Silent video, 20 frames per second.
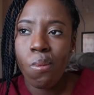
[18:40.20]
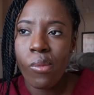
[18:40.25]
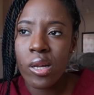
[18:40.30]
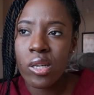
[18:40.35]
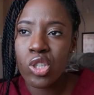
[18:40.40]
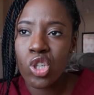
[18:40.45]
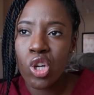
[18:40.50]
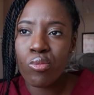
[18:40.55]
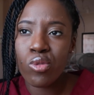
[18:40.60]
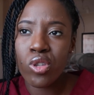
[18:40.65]

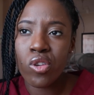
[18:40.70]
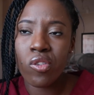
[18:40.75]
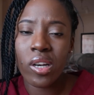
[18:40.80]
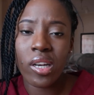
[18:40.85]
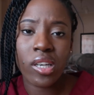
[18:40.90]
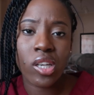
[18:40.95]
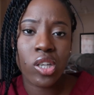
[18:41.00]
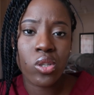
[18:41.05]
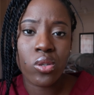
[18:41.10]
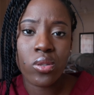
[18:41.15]
in terms of
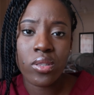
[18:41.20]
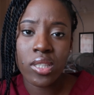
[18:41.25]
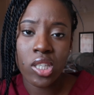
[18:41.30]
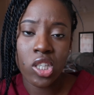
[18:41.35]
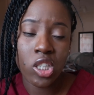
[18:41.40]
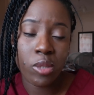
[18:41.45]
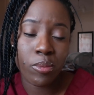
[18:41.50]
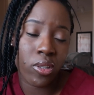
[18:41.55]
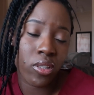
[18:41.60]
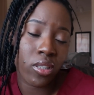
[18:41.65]
clinical
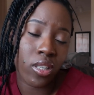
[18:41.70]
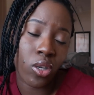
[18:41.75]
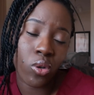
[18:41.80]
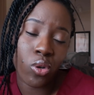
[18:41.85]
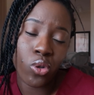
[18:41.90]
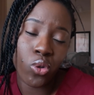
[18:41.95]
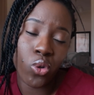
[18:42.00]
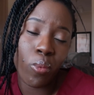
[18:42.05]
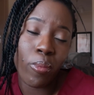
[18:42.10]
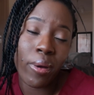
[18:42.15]
skills because I
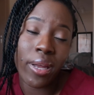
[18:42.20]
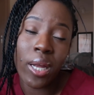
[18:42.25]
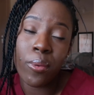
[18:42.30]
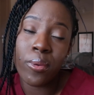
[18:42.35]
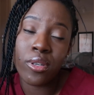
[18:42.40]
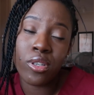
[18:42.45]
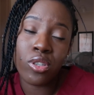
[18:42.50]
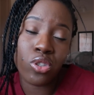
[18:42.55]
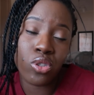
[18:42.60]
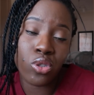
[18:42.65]
don't know but I
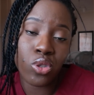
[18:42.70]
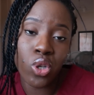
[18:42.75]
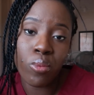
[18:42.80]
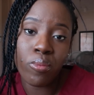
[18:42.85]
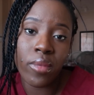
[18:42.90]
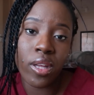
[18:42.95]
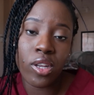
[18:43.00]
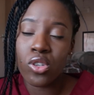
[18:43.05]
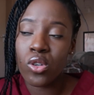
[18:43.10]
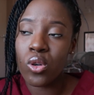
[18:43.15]
would
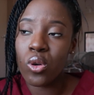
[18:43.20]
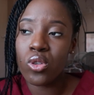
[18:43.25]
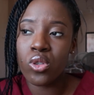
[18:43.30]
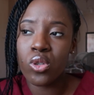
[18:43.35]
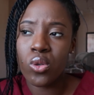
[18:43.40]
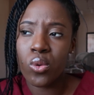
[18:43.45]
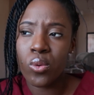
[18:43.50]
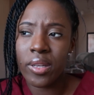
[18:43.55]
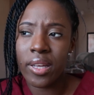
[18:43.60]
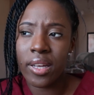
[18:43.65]
assume that you
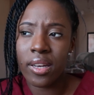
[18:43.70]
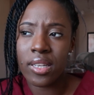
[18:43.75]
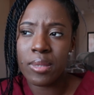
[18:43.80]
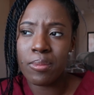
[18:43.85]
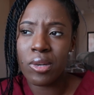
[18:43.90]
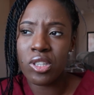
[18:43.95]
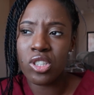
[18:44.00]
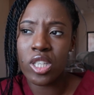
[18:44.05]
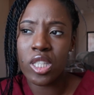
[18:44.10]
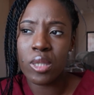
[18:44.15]
also don't get
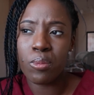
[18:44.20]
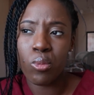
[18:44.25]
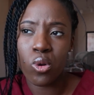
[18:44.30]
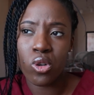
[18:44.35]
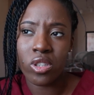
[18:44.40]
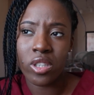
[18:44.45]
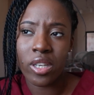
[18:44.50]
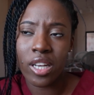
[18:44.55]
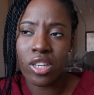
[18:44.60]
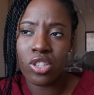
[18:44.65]
as much
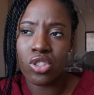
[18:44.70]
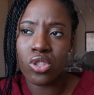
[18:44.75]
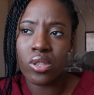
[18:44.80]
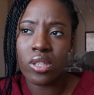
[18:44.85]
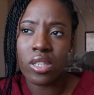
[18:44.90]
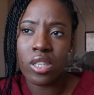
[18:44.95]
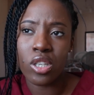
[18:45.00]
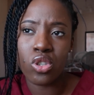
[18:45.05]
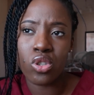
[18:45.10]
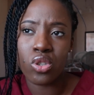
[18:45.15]
exposure as
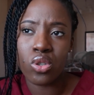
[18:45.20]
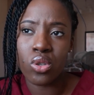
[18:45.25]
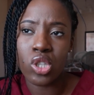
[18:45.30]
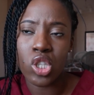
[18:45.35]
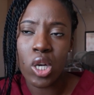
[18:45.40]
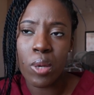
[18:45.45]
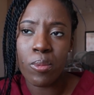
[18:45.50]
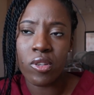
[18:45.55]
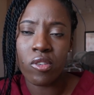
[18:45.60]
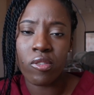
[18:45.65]
you need to
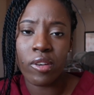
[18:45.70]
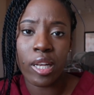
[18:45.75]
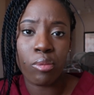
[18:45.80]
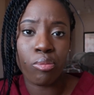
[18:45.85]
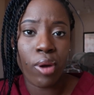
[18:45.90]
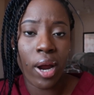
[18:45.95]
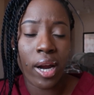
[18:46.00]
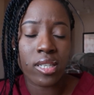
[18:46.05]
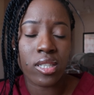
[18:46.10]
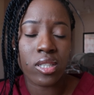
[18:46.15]
in terms of
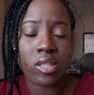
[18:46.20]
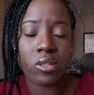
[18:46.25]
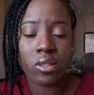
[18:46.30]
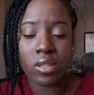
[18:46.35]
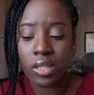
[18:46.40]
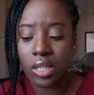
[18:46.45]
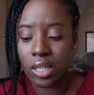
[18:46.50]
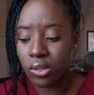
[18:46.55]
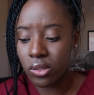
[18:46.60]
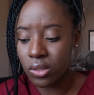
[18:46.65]
like
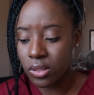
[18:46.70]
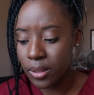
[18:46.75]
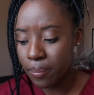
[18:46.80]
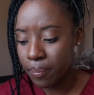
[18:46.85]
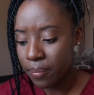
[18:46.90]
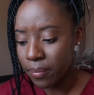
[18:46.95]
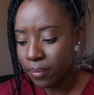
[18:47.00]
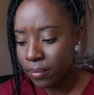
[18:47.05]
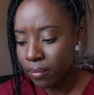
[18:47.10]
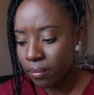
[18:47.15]
practical skills
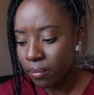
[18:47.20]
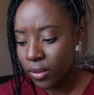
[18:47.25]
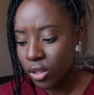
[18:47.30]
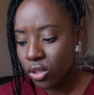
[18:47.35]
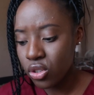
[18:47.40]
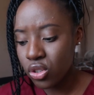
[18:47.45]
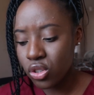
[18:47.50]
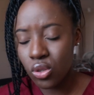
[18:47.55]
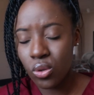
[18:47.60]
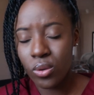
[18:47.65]

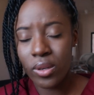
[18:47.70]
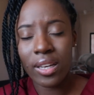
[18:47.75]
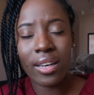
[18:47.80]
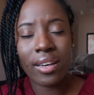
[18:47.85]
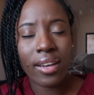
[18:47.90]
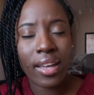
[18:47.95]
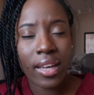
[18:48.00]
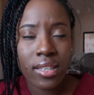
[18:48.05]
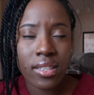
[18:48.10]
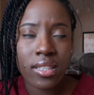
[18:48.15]
so
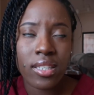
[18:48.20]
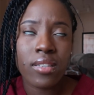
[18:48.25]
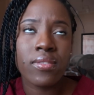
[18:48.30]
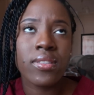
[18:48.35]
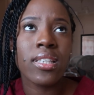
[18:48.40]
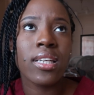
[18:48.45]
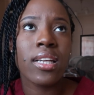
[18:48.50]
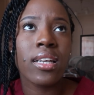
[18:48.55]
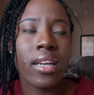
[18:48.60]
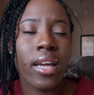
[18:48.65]

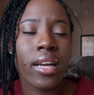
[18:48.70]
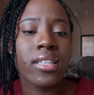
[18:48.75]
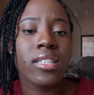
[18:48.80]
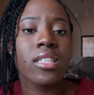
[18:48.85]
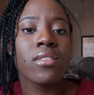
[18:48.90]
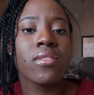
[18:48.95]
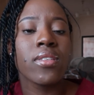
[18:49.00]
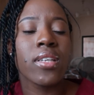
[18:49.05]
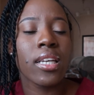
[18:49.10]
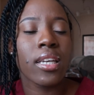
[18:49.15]
electives
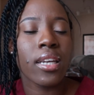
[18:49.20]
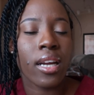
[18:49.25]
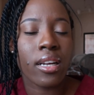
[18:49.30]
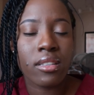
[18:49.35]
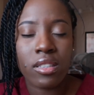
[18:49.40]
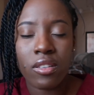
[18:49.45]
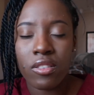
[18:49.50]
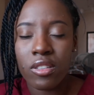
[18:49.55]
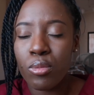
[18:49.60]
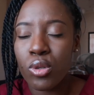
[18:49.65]
electives
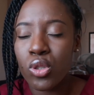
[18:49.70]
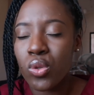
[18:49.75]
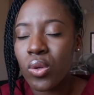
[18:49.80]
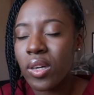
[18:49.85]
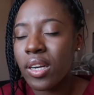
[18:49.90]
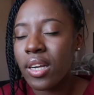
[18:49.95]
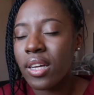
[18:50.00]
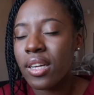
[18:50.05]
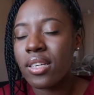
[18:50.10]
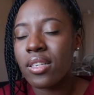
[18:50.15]
electives
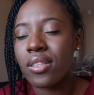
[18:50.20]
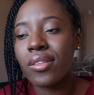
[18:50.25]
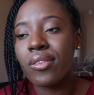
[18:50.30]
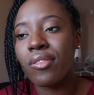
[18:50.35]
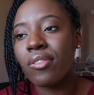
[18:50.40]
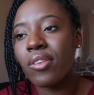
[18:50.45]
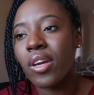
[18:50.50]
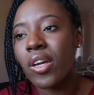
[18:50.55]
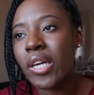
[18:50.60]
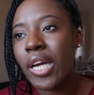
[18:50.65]
botswana is
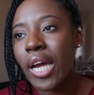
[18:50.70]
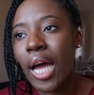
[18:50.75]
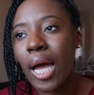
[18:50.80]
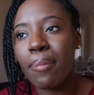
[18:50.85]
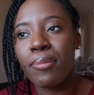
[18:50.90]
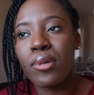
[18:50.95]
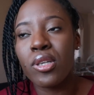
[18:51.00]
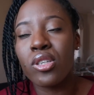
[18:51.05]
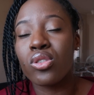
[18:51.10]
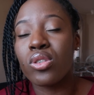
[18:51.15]
very
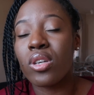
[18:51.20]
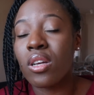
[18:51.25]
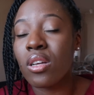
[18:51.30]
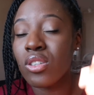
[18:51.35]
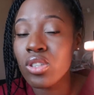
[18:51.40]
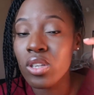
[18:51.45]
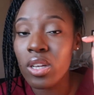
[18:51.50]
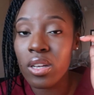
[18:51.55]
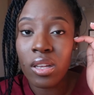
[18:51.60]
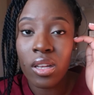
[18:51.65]
happy to
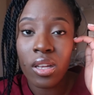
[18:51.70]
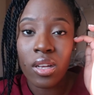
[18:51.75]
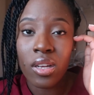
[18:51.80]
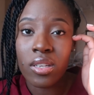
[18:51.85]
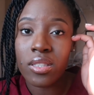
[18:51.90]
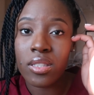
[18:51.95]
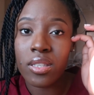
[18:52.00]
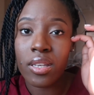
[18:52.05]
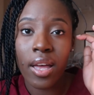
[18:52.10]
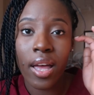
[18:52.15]
to
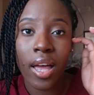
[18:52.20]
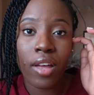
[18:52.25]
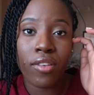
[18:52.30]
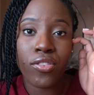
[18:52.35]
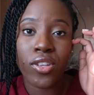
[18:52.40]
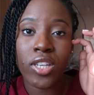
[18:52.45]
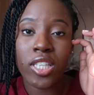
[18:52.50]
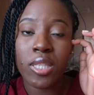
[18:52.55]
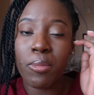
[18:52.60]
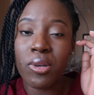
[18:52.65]
to
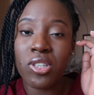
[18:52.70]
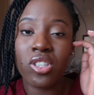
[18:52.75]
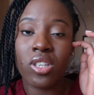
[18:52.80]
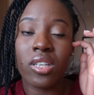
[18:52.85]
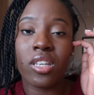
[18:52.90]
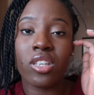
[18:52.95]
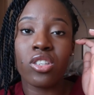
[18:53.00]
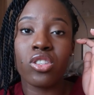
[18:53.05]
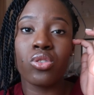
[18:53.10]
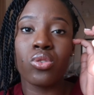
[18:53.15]
have you
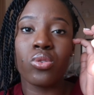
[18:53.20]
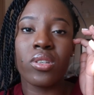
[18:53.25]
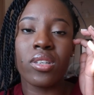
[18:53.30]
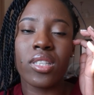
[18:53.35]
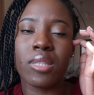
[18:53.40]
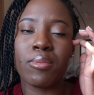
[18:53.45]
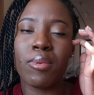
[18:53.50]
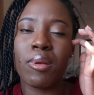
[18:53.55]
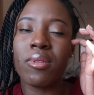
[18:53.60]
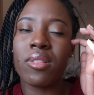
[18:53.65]
especially as
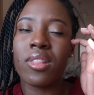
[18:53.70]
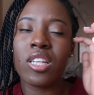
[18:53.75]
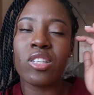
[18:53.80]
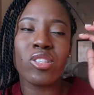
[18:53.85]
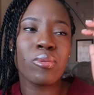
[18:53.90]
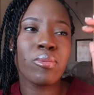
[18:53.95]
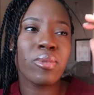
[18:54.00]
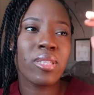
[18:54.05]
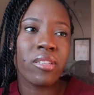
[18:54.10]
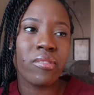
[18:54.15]
students maybe
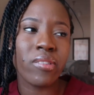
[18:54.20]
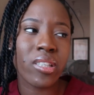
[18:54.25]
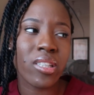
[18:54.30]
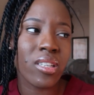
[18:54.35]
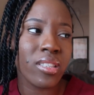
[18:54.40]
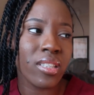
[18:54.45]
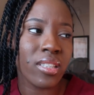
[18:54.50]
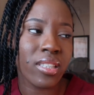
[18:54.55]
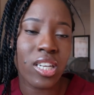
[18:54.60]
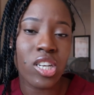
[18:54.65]
things will be
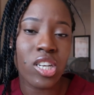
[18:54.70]
difficult as